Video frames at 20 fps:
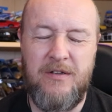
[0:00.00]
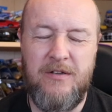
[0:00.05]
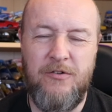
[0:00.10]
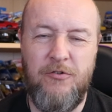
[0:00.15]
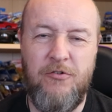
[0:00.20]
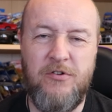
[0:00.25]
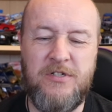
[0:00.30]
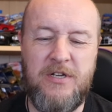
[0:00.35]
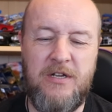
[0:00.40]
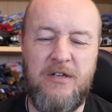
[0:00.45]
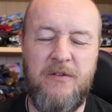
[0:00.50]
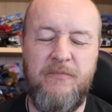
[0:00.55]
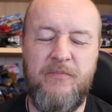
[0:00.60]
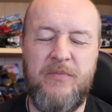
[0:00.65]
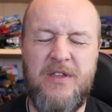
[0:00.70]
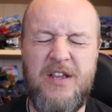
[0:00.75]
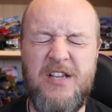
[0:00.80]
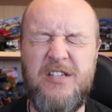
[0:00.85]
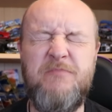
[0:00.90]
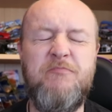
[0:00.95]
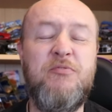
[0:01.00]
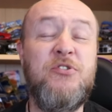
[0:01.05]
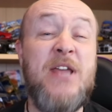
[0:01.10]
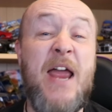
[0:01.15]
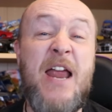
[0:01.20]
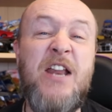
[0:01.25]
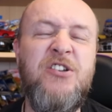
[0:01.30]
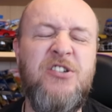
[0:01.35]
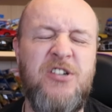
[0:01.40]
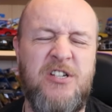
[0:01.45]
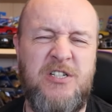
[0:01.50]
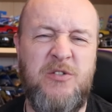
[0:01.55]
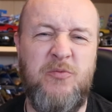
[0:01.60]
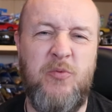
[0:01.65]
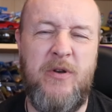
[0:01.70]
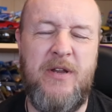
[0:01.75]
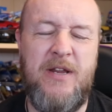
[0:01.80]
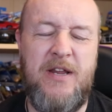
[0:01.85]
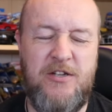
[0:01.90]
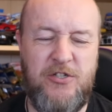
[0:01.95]
Or is it... It's pretentious is
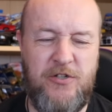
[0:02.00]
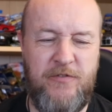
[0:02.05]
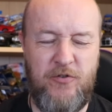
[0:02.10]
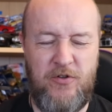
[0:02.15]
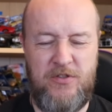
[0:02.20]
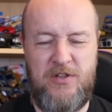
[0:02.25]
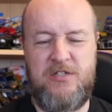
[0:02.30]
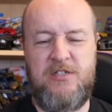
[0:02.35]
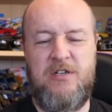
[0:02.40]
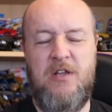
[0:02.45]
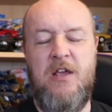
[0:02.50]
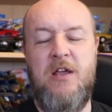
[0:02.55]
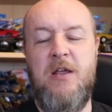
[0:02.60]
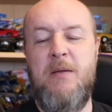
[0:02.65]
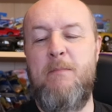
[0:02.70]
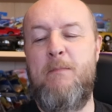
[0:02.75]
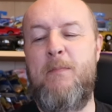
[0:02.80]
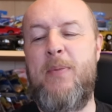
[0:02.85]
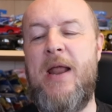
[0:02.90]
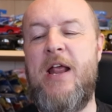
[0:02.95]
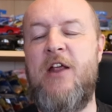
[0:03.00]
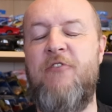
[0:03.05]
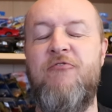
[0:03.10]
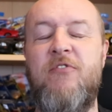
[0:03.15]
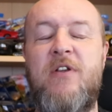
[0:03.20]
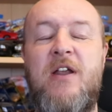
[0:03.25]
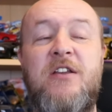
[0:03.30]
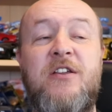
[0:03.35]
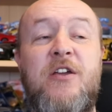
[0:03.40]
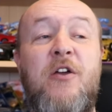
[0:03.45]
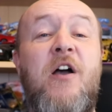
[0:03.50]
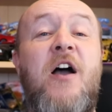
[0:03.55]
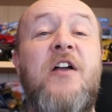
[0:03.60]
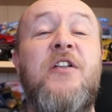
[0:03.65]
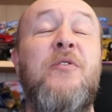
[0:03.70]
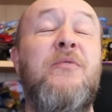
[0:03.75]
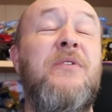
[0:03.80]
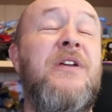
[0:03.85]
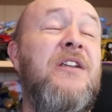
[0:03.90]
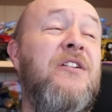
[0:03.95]
what it is. You've got this blank front end to go, I
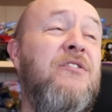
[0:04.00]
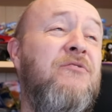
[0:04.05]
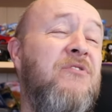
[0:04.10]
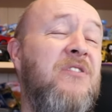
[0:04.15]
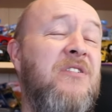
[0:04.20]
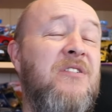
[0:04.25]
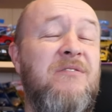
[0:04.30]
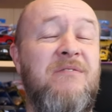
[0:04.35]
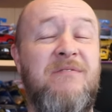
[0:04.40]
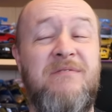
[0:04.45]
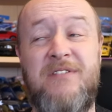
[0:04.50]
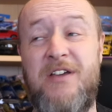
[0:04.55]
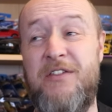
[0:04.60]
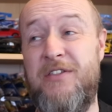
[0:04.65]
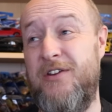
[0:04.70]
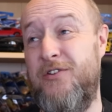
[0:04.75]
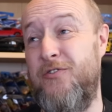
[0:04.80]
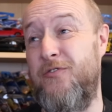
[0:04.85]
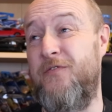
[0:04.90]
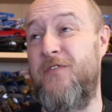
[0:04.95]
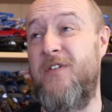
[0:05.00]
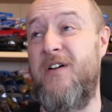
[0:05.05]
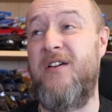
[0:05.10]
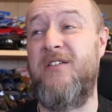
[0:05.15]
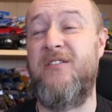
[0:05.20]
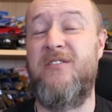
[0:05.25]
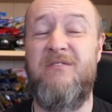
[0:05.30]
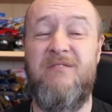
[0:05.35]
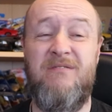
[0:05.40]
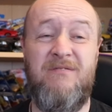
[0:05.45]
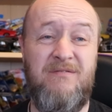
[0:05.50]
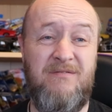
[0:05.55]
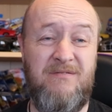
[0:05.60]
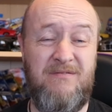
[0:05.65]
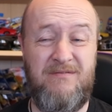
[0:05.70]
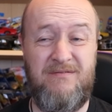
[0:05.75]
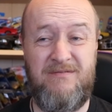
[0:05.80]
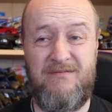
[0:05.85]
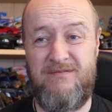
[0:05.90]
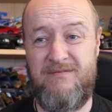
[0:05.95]
don't need a grille. I think you'll find.
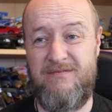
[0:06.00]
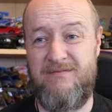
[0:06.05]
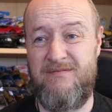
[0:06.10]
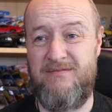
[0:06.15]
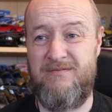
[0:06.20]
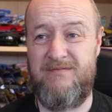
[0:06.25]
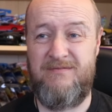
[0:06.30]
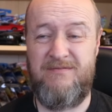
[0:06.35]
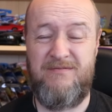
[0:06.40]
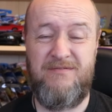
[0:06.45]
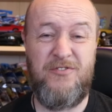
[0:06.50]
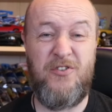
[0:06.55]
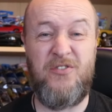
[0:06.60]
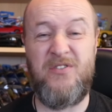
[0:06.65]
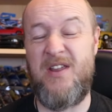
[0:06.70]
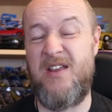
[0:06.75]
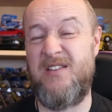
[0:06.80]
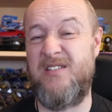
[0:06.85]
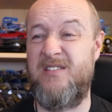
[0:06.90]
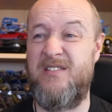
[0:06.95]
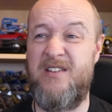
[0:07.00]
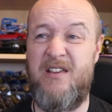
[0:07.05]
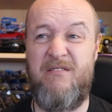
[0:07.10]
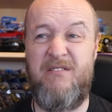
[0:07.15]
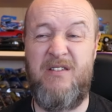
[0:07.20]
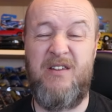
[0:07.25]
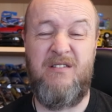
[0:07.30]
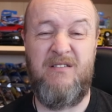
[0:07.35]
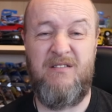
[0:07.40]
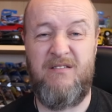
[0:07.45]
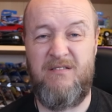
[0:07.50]
Not necessary.